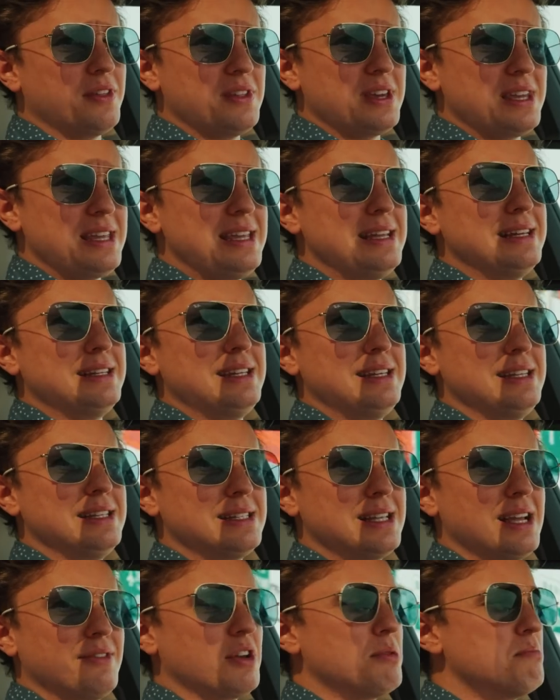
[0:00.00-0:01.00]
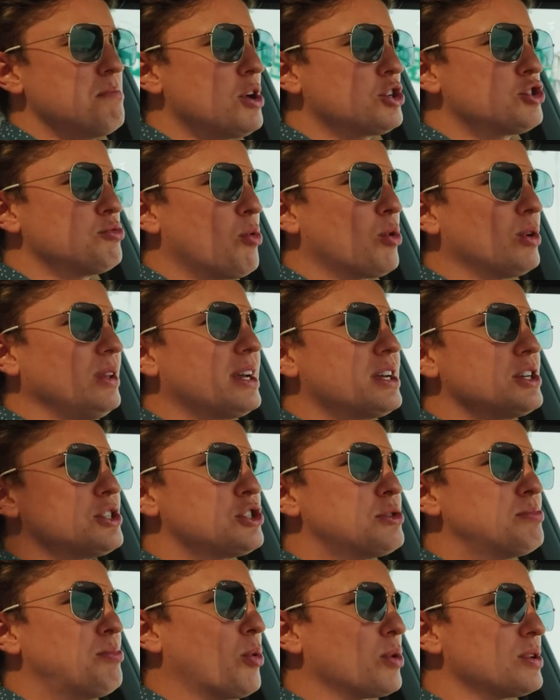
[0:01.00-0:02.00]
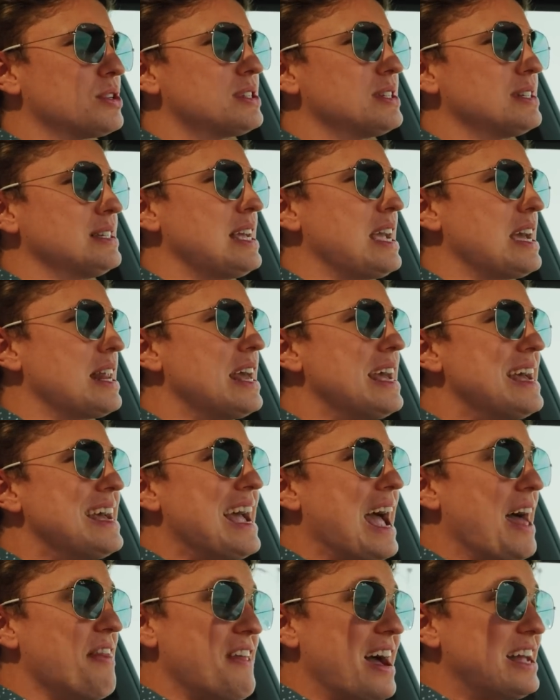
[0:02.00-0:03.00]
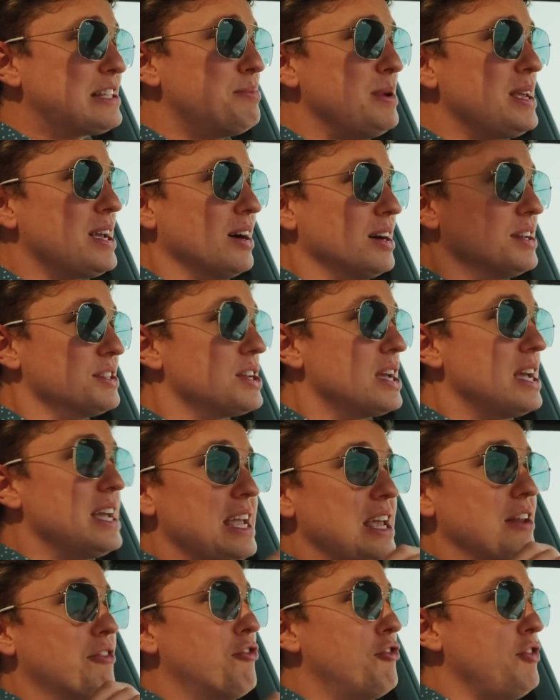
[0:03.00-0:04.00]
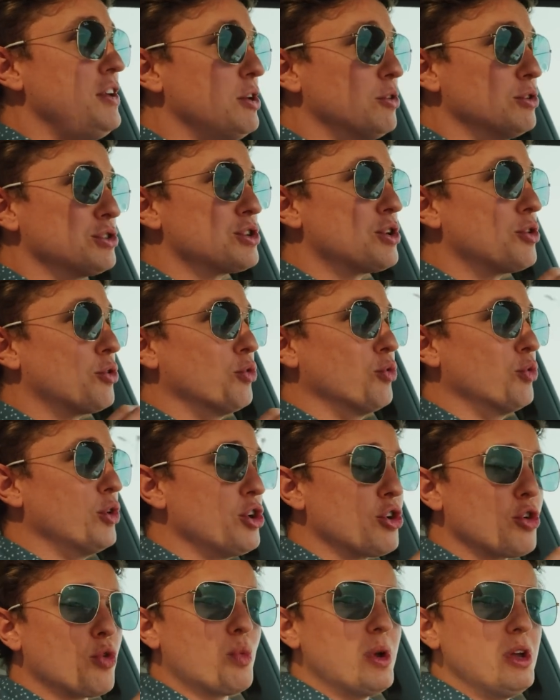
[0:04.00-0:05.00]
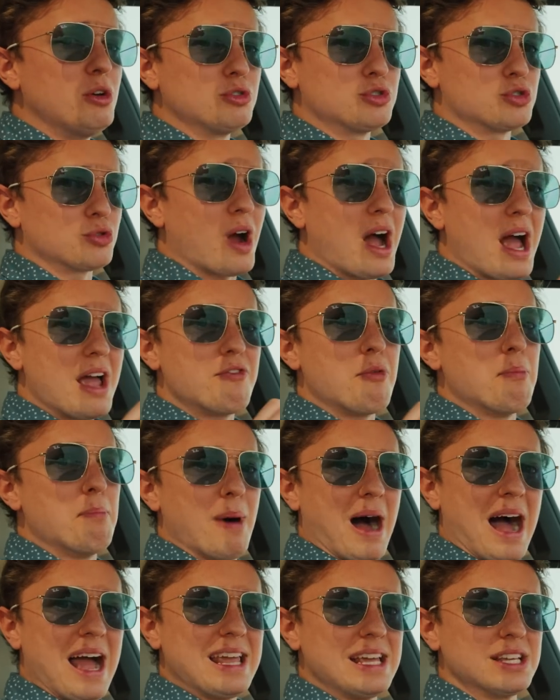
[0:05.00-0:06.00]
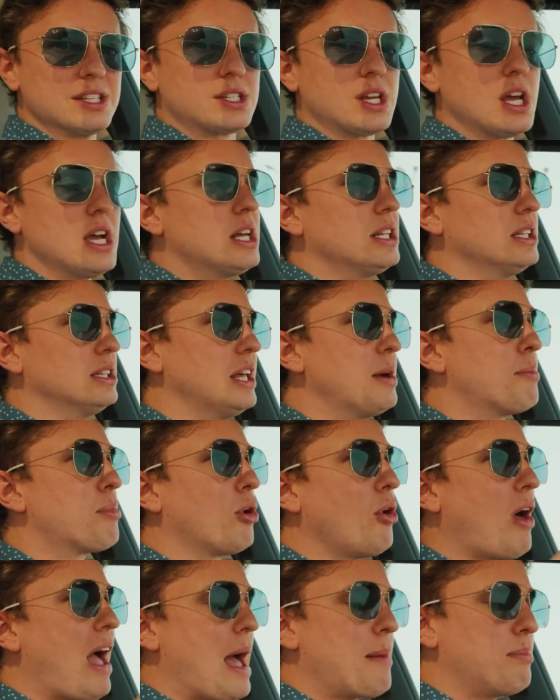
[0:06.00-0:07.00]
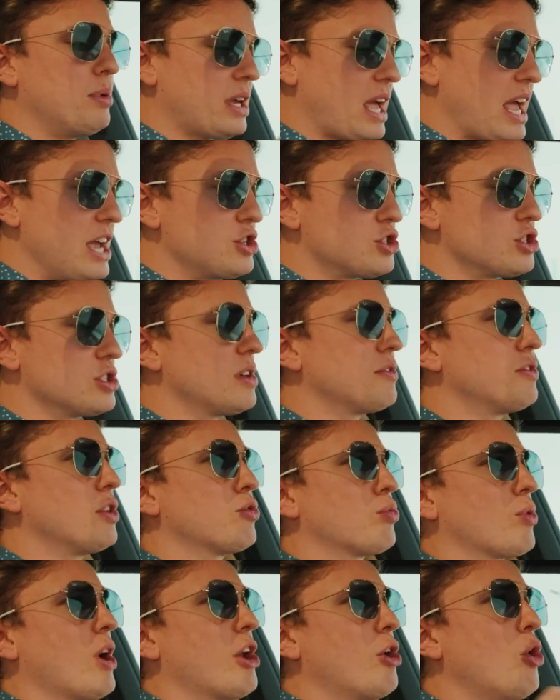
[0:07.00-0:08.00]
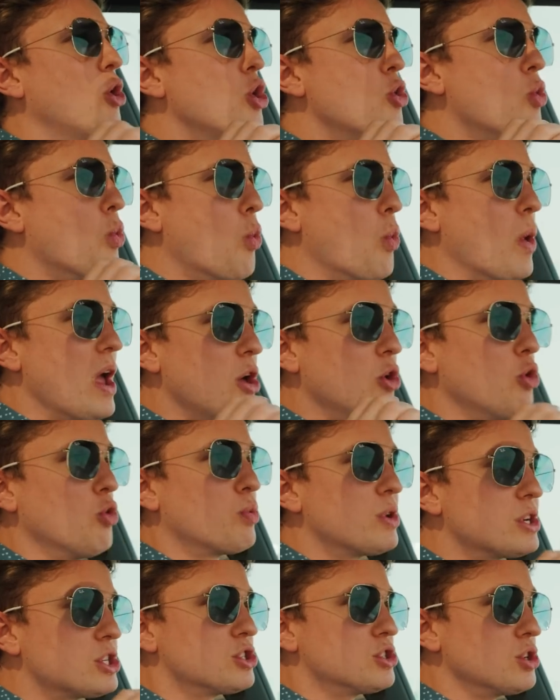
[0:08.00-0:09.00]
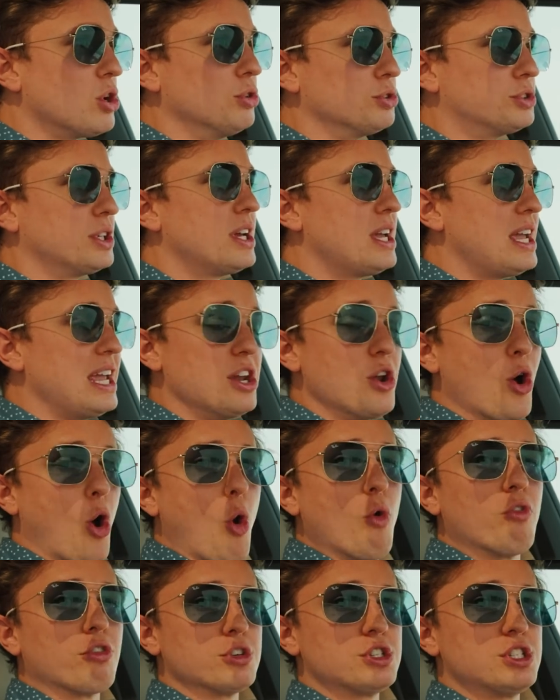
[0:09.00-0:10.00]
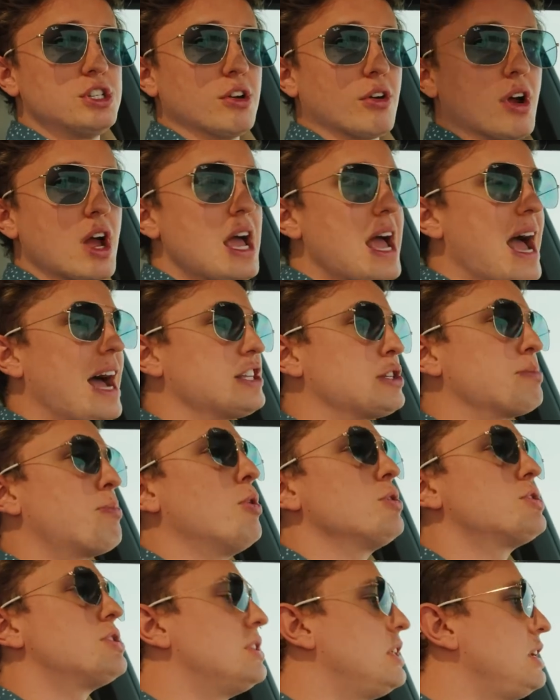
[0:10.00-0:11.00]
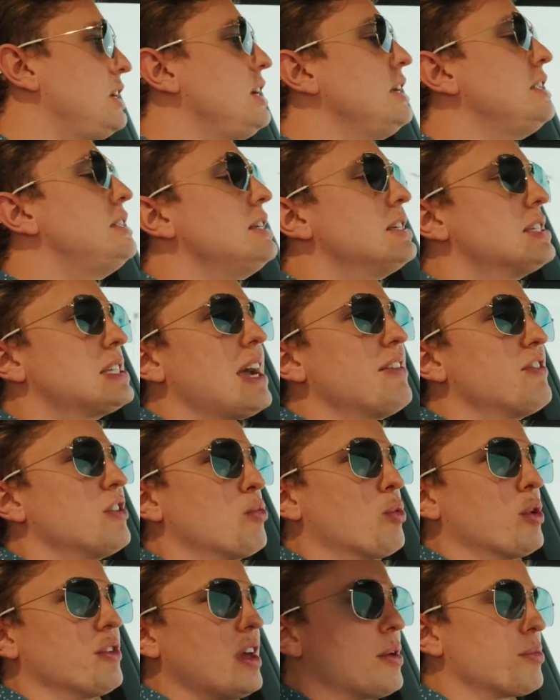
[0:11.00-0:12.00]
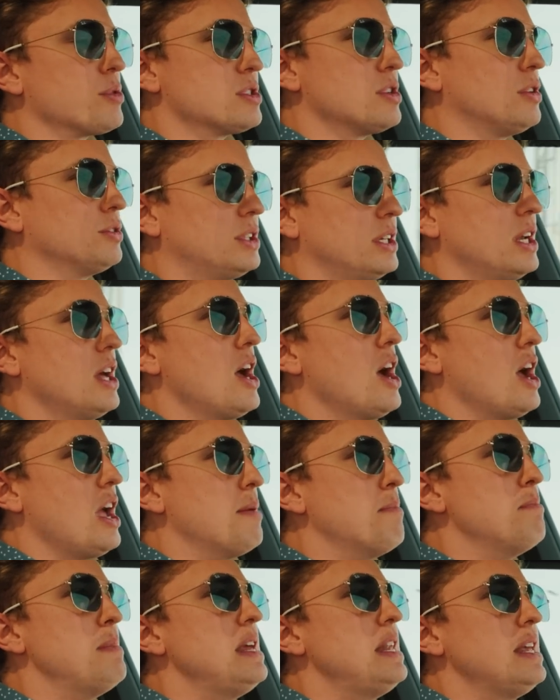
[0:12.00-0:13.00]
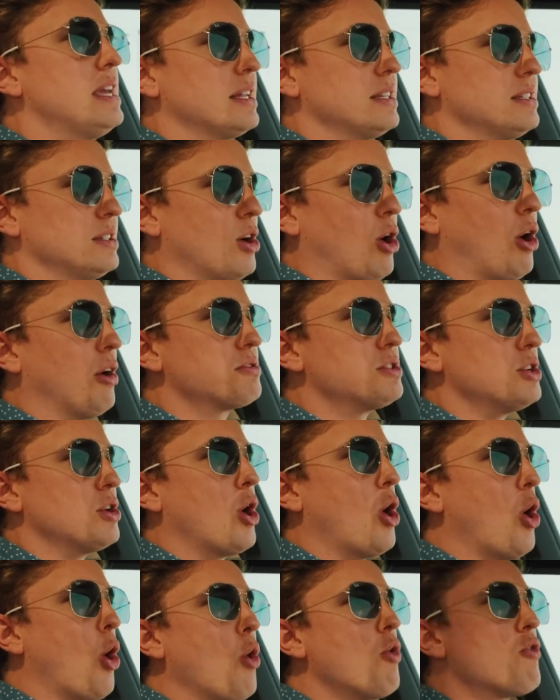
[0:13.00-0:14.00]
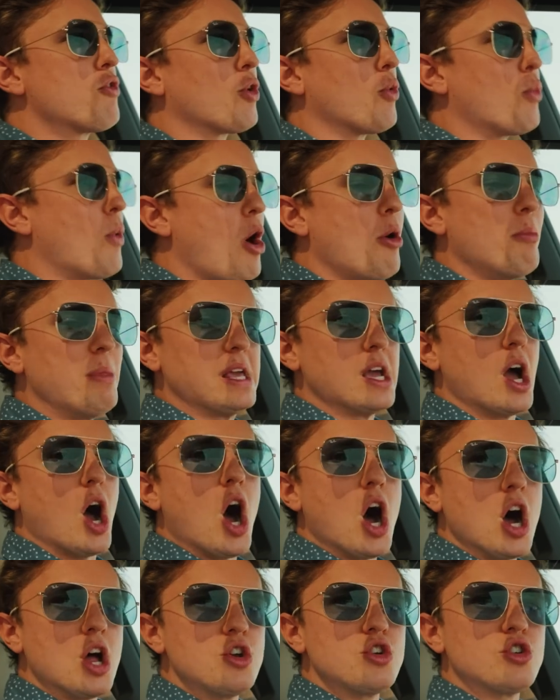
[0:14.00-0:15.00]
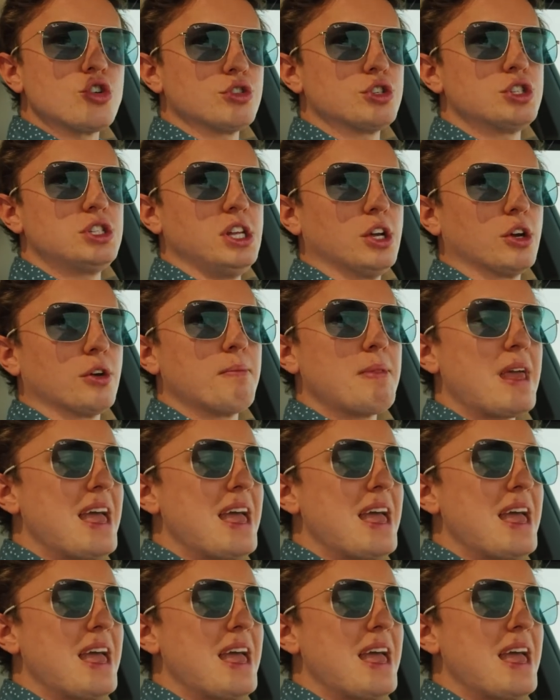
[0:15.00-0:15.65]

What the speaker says: the ET7, much more like a sports sedan, and that's because it feels rear-wheel drive biased. Liberal applications of the throttle will result in oversteer, as opposed to the ET7, where they result in immediate and often overwhelming understeer.